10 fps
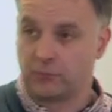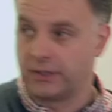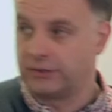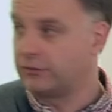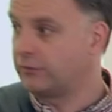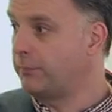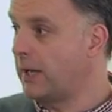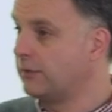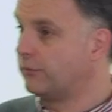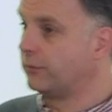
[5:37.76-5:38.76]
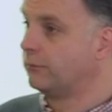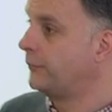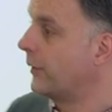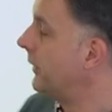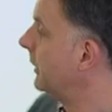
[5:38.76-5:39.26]
money to spend
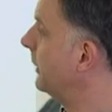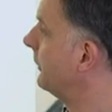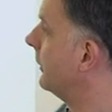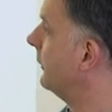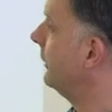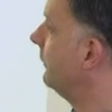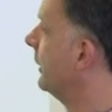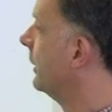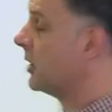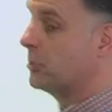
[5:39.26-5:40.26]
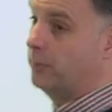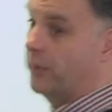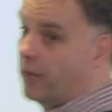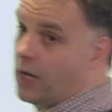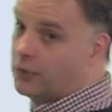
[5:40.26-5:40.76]
funding businesses, but
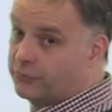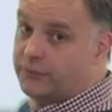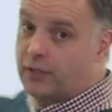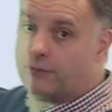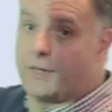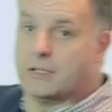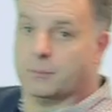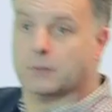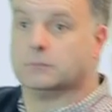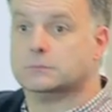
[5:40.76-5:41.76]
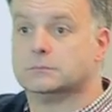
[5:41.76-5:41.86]
they are still available.